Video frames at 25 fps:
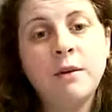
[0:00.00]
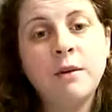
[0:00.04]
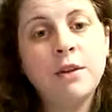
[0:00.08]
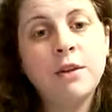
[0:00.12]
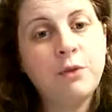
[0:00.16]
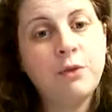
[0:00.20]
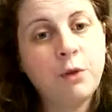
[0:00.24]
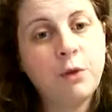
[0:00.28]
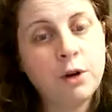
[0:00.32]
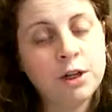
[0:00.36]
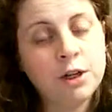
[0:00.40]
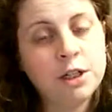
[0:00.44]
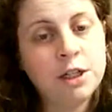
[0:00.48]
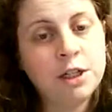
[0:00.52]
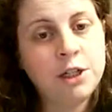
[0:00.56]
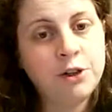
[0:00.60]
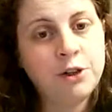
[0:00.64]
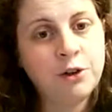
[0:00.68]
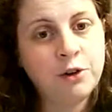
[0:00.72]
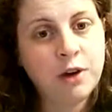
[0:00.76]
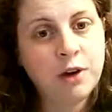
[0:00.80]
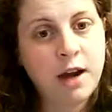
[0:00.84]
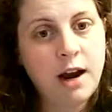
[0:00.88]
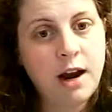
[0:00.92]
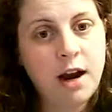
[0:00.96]
with a
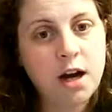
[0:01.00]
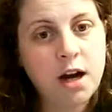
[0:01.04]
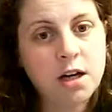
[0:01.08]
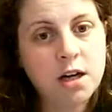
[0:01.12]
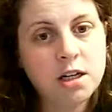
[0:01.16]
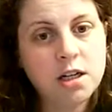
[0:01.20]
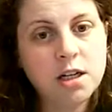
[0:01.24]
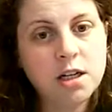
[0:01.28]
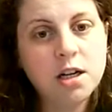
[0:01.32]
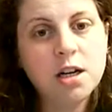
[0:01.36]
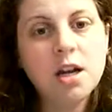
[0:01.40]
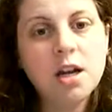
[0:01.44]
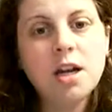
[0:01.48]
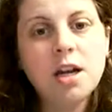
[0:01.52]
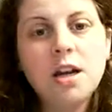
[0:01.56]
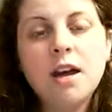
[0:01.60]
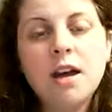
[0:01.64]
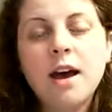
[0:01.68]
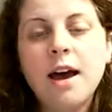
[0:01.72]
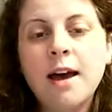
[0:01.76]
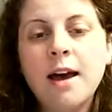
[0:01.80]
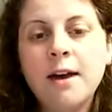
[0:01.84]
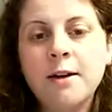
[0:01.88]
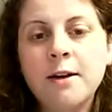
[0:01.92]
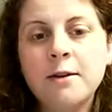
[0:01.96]
14-year-old character.
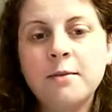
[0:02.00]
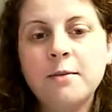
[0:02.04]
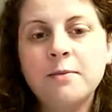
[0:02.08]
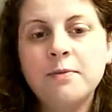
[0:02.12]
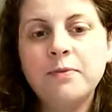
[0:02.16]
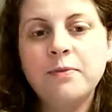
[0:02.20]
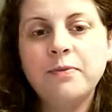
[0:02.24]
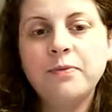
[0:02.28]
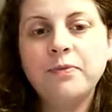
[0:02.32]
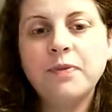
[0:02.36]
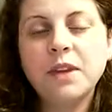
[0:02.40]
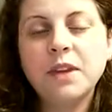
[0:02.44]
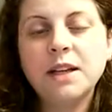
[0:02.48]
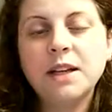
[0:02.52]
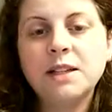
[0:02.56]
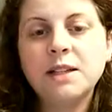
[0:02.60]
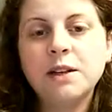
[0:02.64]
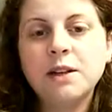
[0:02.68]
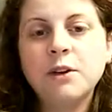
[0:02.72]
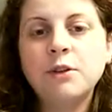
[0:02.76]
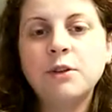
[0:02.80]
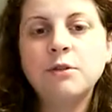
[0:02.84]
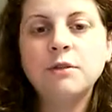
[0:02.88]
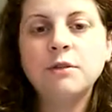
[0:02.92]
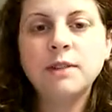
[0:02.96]

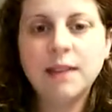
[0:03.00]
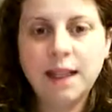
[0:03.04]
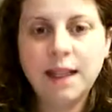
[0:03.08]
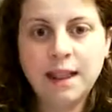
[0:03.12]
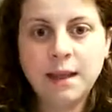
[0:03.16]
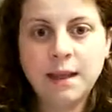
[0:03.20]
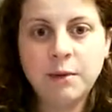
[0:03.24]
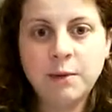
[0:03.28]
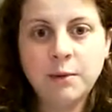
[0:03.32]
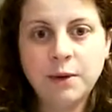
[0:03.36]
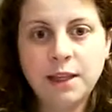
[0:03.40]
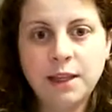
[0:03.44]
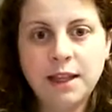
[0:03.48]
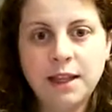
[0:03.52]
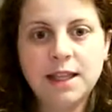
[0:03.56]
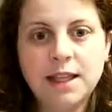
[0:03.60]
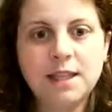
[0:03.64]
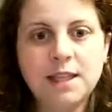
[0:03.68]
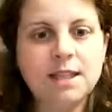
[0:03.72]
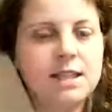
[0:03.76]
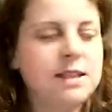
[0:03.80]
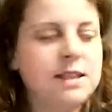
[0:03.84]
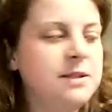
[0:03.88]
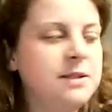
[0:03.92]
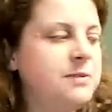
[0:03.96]
So let them read
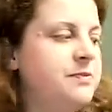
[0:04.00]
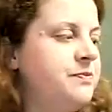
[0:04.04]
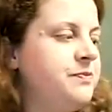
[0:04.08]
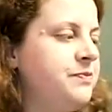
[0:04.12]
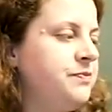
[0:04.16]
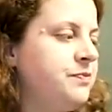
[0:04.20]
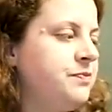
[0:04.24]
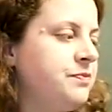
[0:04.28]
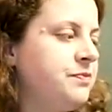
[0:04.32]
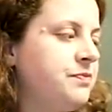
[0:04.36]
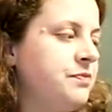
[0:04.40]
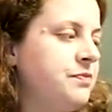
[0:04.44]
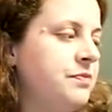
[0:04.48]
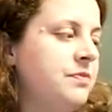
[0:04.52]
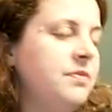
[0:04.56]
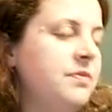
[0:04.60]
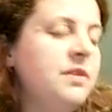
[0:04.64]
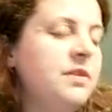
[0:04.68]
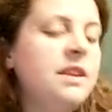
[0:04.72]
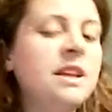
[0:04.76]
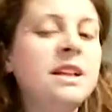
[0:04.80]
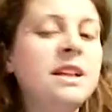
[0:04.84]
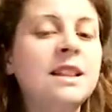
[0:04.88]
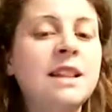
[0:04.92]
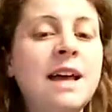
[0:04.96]
this.
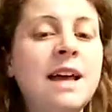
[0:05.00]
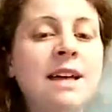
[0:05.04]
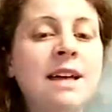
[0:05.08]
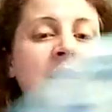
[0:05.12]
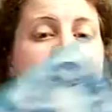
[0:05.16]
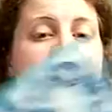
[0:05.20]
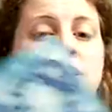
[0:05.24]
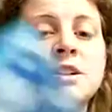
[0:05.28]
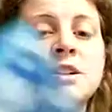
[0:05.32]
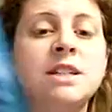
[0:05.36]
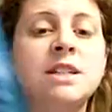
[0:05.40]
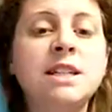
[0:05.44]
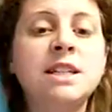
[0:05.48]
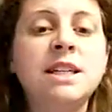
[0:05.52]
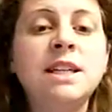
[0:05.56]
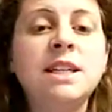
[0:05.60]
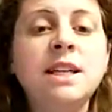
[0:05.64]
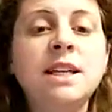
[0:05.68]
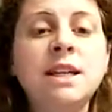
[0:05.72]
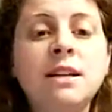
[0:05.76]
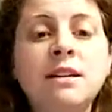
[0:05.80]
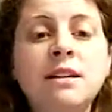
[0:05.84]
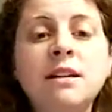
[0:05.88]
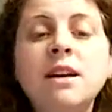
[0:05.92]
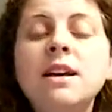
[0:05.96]
Last
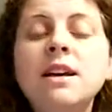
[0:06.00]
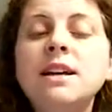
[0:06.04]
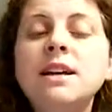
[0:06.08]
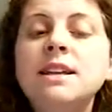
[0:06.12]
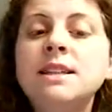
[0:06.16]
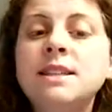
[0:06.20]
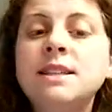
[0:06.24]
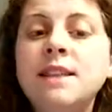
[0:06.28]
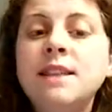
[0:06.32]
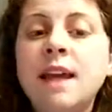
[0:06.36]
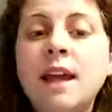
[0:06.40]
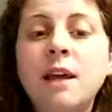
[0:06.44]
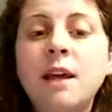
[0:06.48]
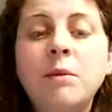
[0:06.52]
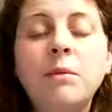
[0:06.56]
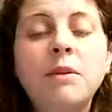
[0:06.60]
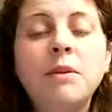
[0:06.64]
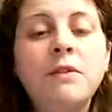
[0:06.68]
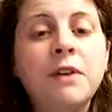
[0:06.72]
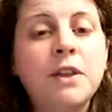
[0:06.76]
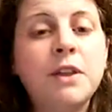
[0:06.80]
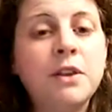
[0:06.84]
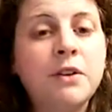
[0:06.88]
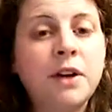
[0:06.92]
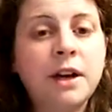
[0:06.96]
13, same
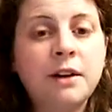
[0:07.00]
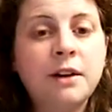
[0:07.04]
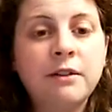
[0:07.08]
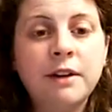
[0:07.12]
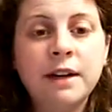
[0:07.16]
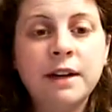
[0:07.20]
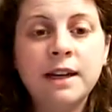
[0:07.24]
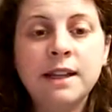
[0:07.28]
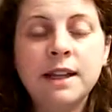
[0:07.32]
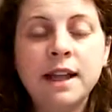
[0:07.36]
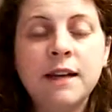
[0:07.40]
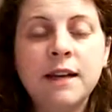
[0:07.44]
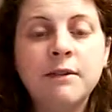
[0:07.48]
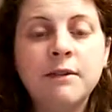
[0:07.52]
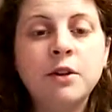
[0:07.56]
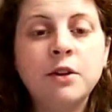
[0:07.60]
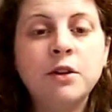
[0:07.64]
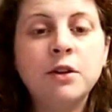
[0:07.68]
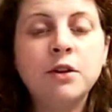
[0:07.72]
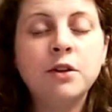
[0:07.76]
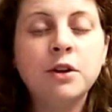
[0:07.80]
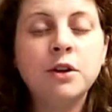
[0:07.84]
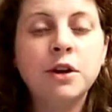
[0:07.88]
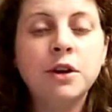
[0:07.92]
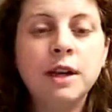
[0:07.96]
5th grade reading
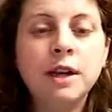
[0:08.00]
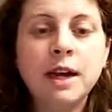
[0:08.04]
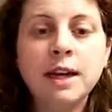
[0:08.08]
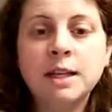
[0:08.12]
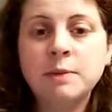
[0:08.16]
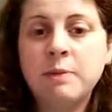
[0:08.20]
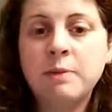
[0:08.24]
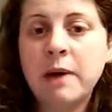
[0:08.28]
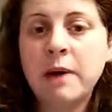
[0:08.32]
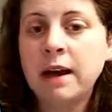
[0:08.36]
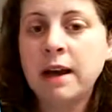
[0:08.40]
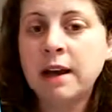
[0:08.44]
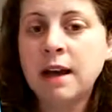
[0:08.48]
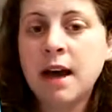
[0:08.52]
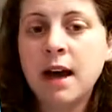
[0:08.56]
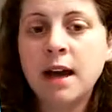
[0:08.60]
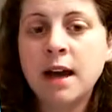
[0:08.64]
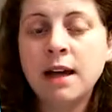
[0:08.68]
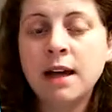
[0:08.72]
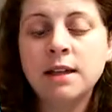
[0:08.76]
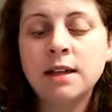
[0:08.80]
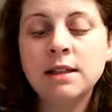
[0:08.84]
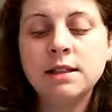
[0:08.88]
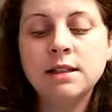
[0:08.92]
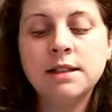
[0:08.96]
level, good guys, bad
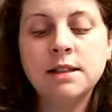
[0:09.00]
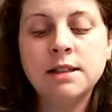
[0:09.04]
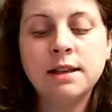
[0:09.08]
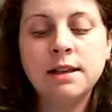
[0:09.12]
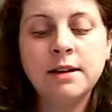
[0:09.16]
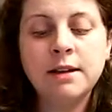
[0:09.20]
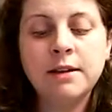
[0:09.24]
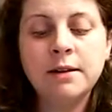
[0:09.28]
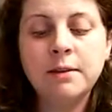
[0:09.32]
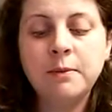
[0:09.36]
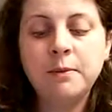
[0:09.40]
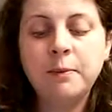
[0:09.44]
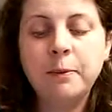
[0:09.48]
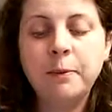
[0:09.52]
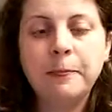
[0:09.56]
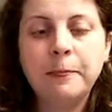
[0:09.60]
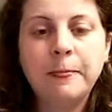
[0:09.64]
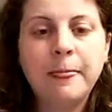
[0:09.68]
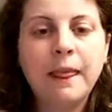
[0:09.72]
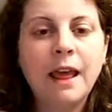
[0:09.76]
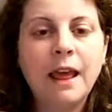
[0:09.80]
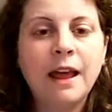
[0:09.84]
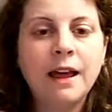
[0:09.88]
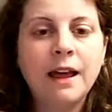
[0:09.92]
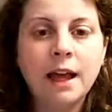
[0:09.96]
guys.
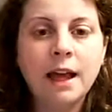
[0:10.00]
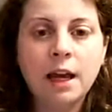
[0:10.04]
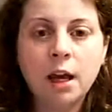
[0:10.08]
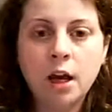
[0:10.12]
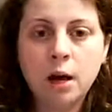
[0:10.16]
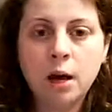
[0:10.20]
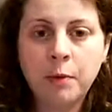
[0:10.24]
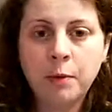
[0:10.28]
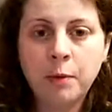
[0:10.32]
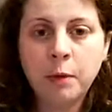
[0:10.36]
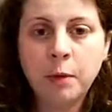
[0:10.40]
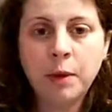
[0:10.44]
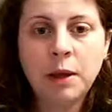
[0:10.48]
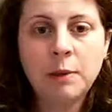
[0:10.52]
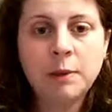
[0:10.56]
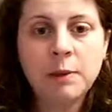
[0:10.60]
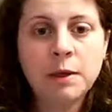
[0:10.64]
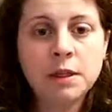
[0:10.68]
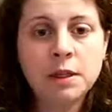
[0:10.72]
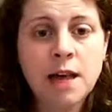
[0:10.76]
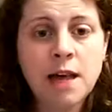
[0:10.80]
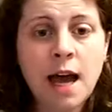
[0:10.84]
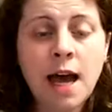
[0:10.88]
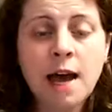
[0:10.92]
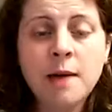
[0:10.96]
Again, a couple of people
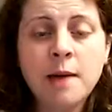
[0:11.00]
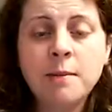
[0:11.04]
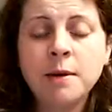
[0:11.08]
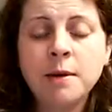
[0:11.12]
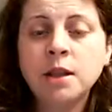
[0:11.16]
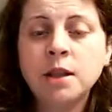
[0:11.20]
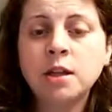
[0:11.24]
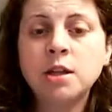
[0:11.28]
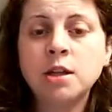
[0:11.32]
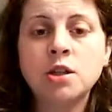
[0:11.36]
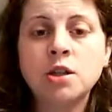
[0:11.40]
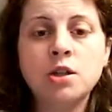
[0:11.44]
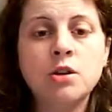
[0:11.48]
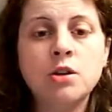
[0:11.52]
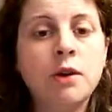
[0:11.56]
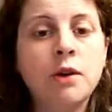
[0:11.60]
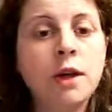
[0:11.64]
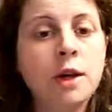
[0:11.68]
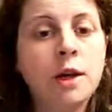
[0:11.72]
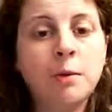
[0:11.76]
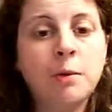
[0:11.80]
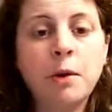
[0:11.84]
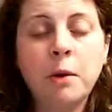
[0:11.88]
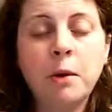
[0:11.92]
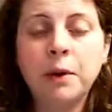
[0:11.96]
die, but there's no
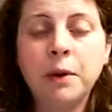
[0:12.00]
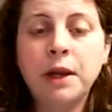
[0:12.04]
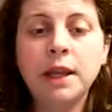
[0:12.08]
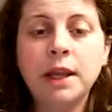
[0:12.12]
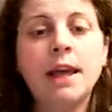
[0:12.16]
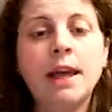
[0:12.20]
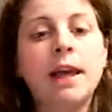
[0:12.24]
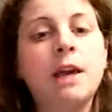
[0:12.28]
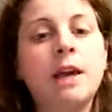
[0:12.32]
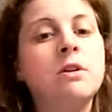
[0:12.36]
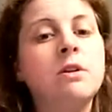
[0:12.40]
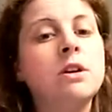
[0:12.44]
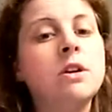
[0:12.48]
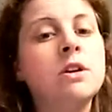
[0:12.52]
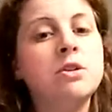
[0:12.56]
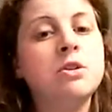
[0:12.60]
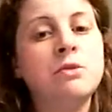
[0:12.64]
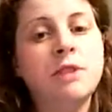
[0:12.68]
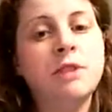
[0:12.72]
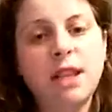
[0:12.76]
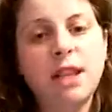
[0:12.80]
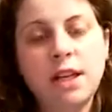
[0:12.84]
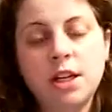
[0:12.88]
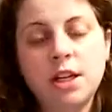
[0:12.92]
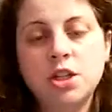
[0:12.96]
inappropriate language or
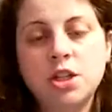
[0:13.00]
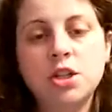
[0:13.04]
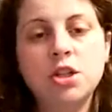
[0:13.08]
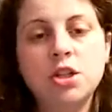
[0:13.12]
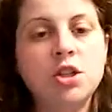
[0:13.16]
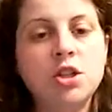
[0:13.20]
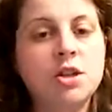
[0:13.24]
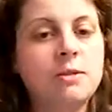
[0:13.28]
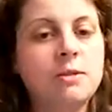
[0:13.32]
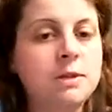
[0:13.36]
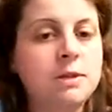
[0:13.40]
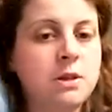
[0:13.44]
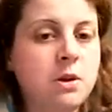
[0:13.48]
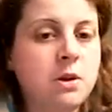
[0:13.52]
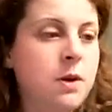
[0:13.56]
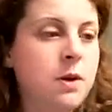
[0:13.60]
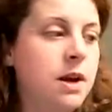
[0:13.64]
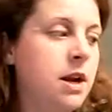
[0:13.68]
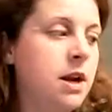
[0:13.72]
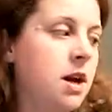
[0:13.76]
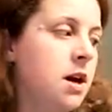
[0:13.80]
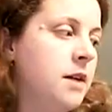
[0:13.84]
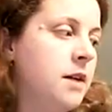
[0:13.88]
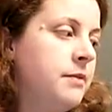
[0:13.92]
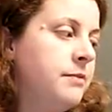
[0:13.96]
relationships
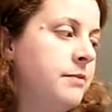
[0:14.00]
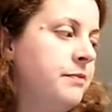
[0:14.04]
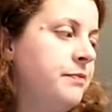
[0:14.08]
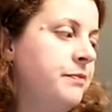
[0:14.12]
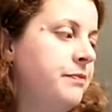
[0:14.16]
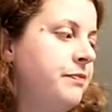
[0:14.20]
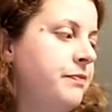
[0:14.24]
going on.